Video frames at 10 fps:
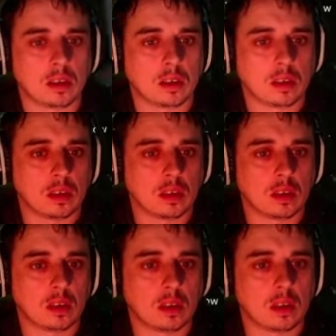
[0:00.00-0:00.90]

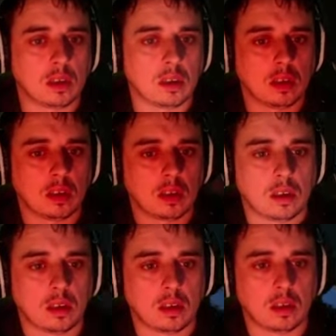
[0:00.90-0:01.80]

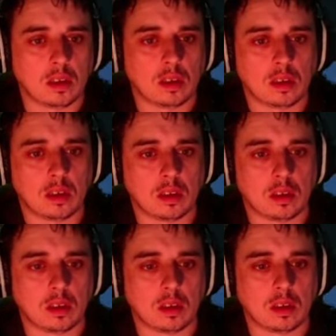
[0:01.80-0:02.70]
[no speech]